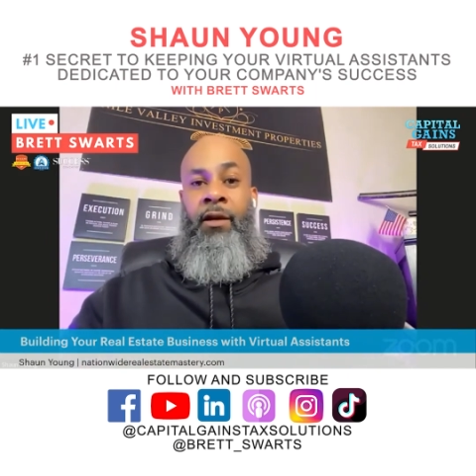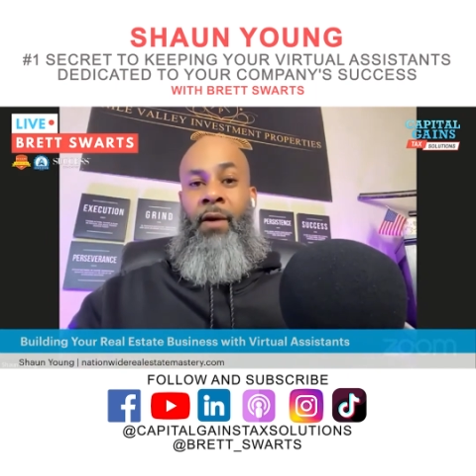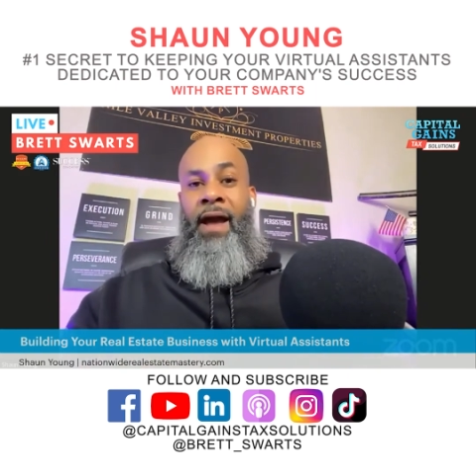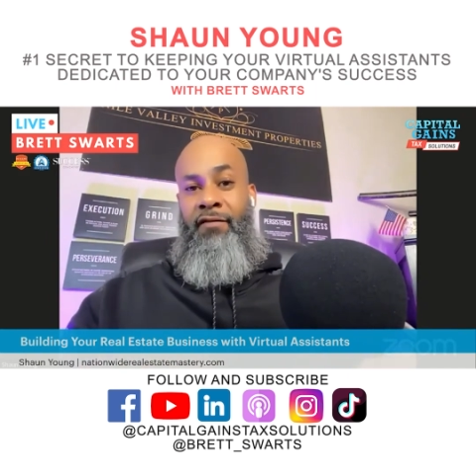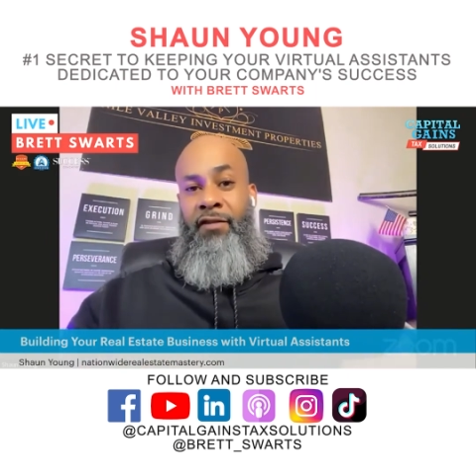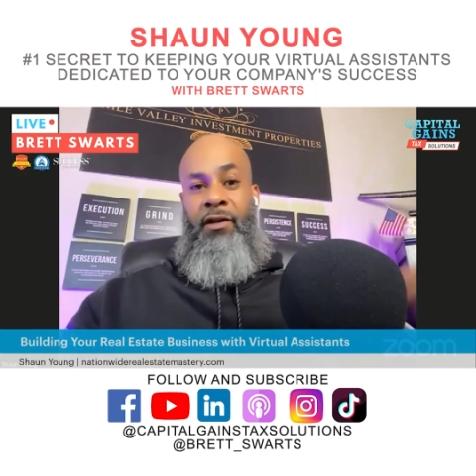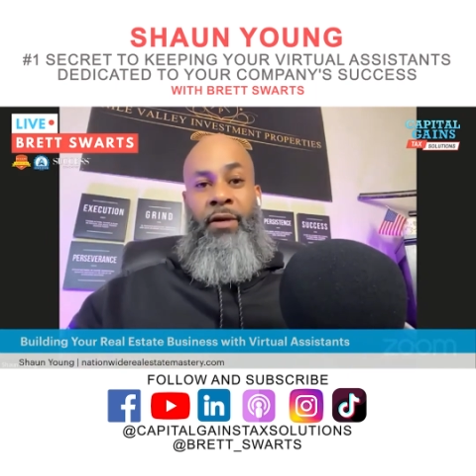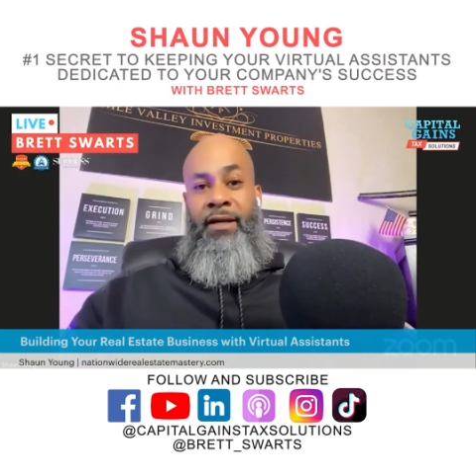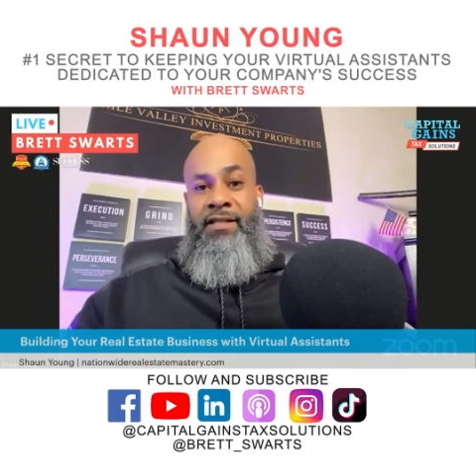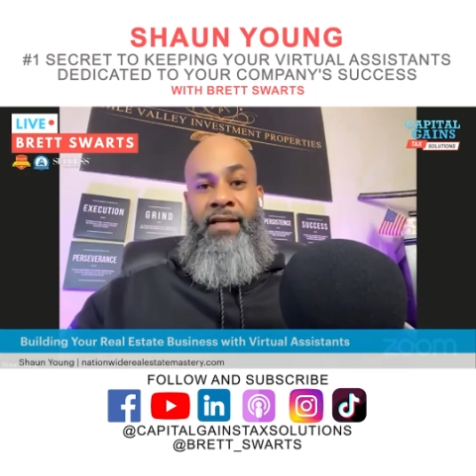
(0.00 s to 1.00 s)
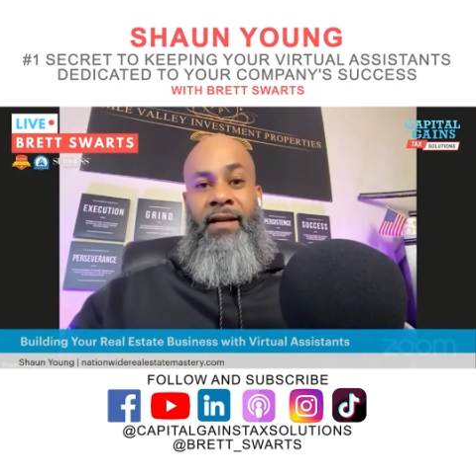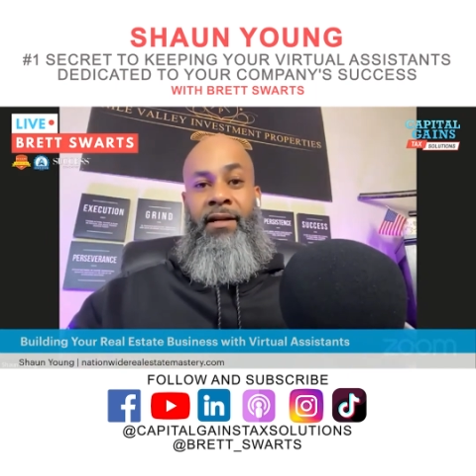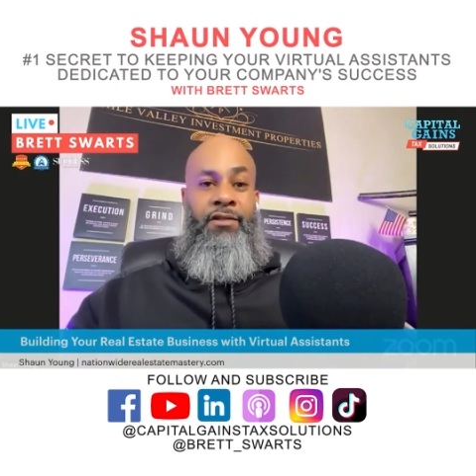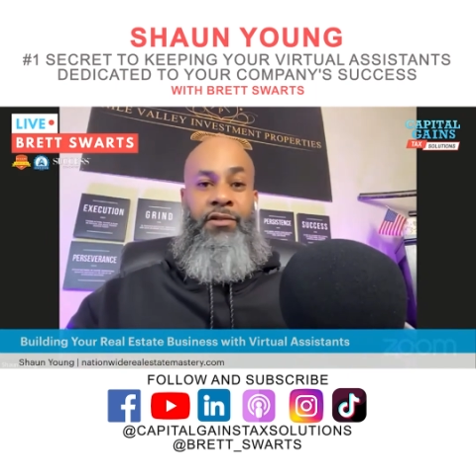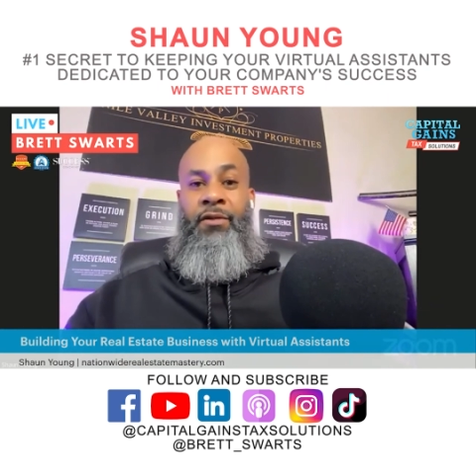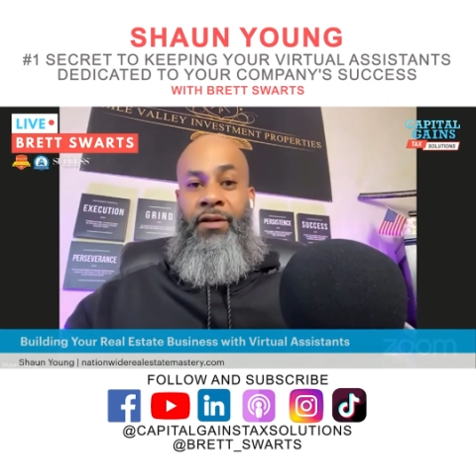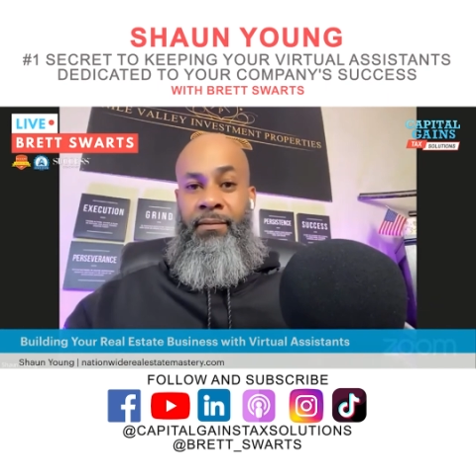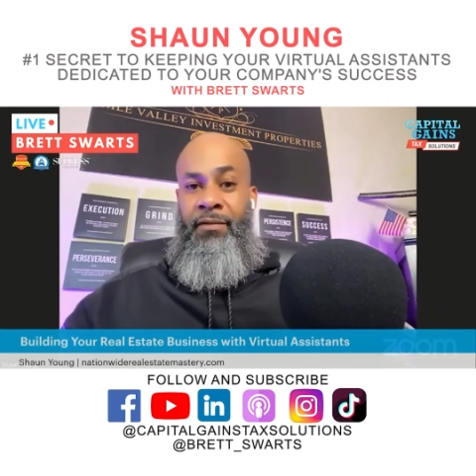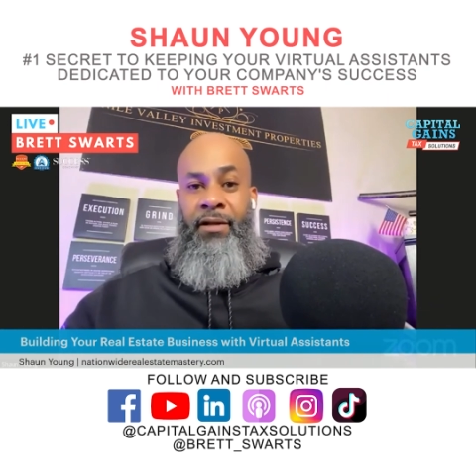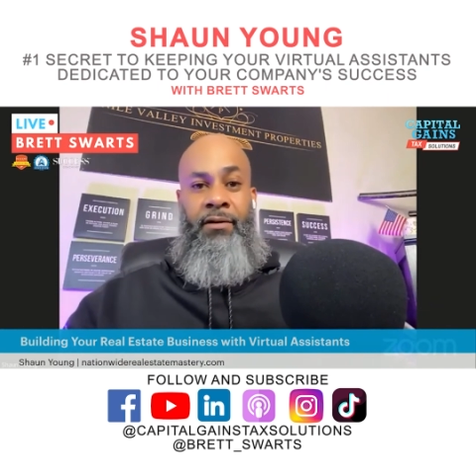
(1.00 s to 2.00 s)
They don't have to go get a side hustle.
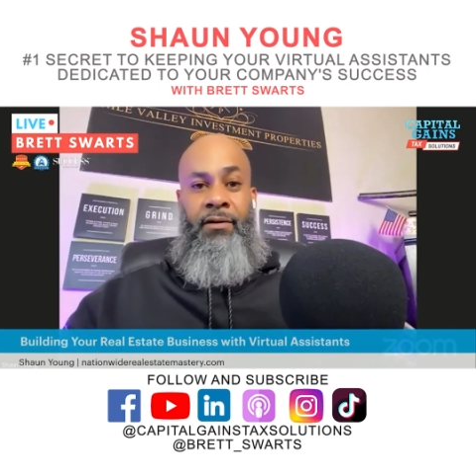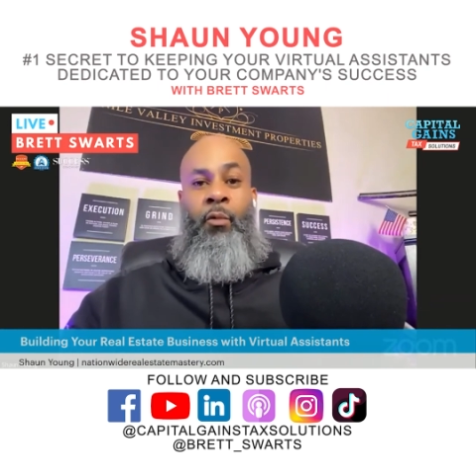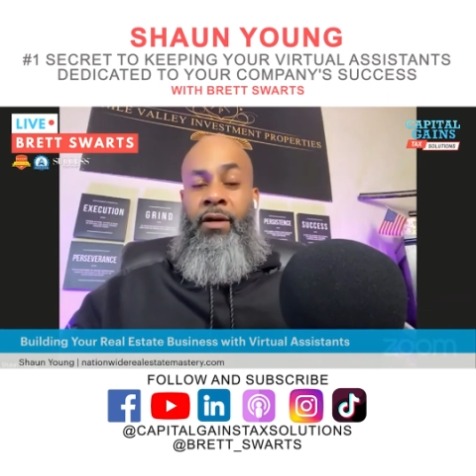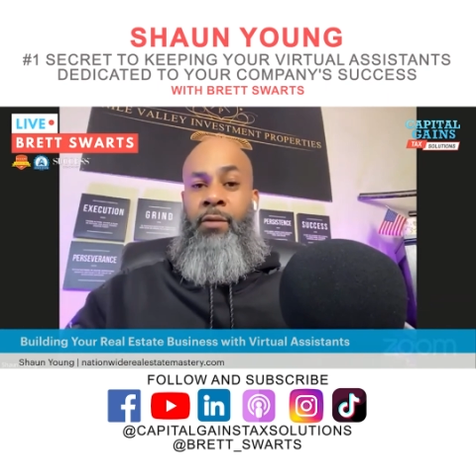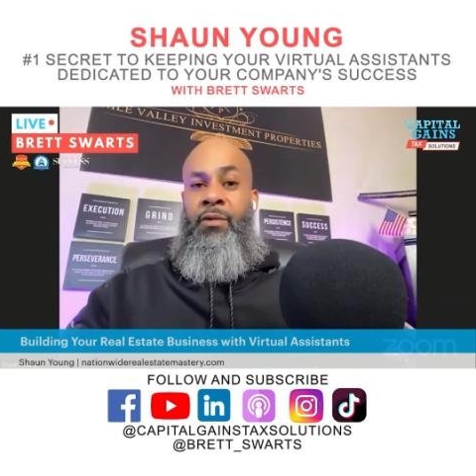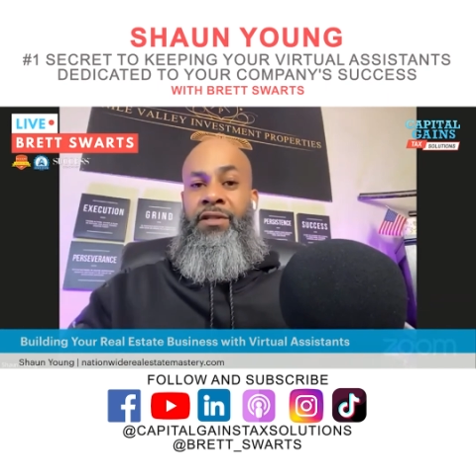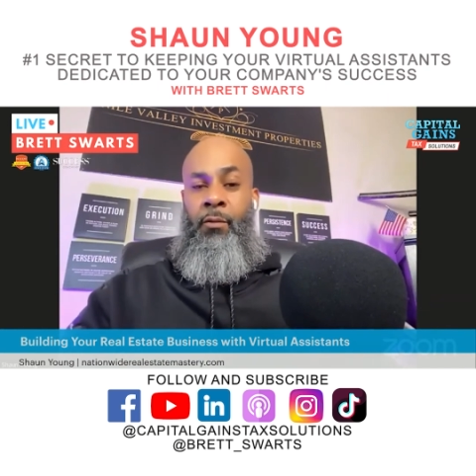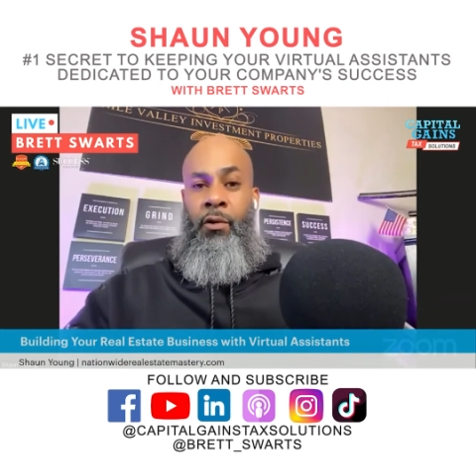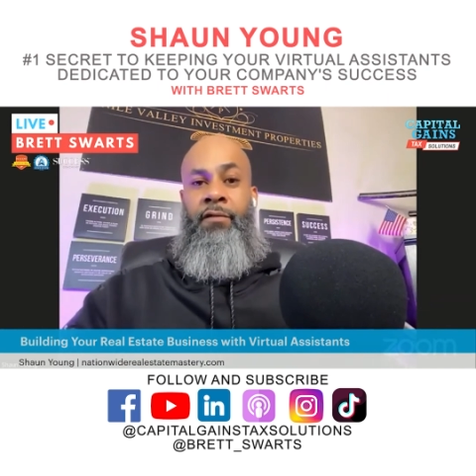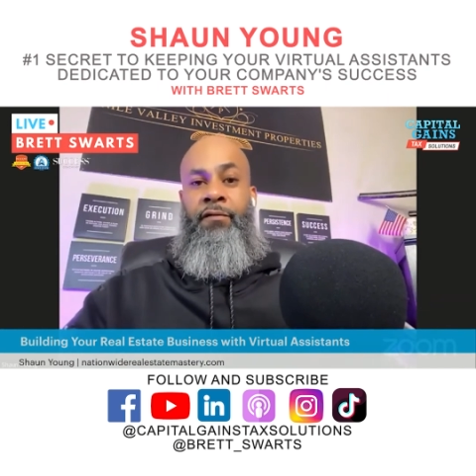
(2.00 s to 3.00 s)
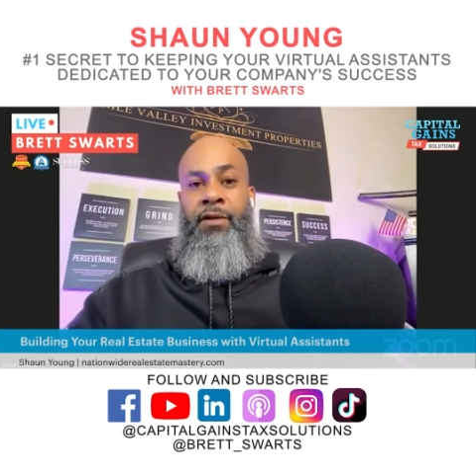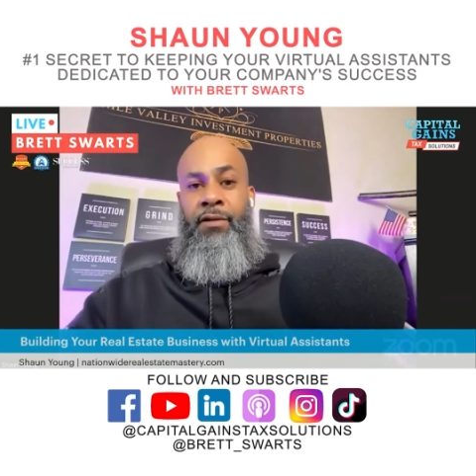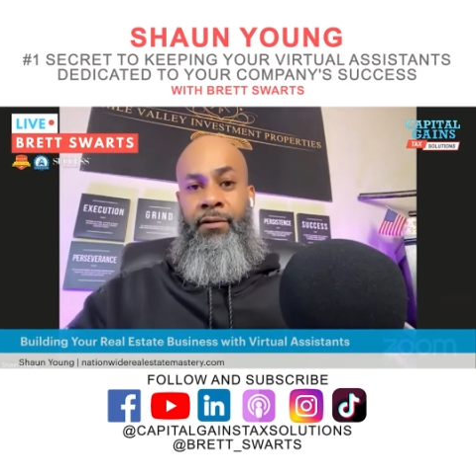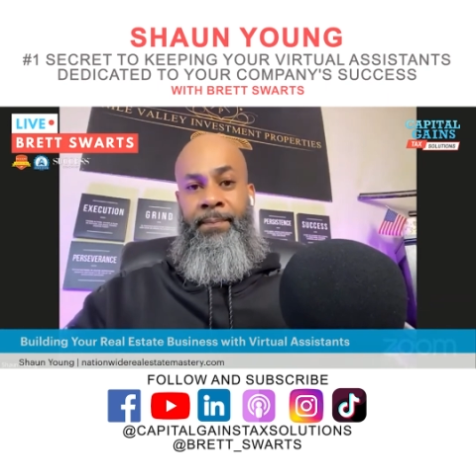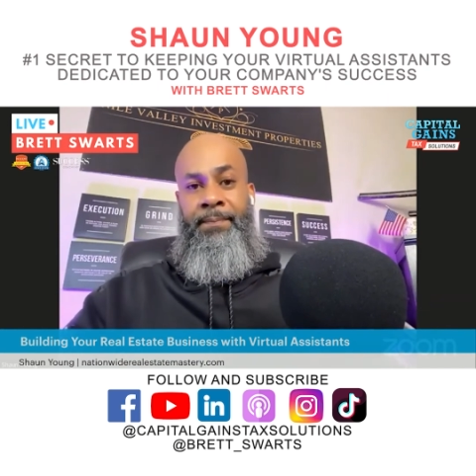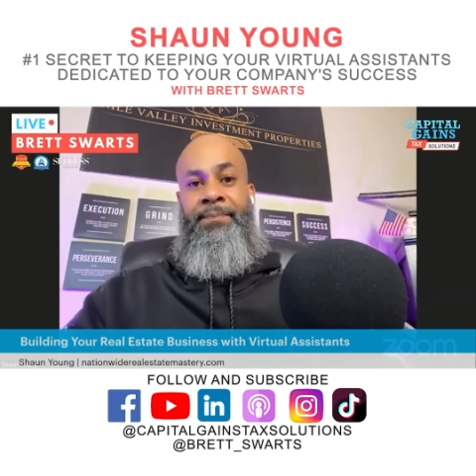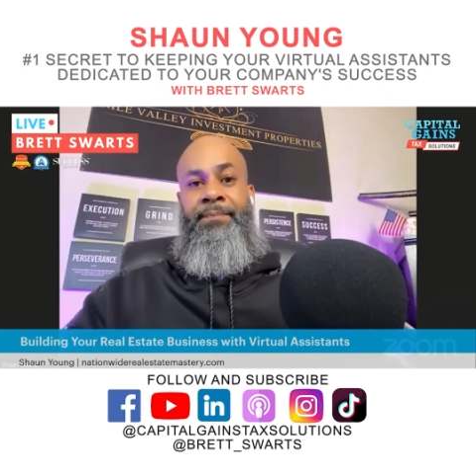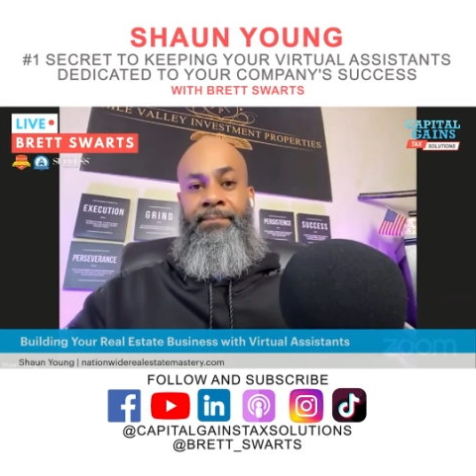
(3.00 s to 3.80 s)
They're 100% working for you.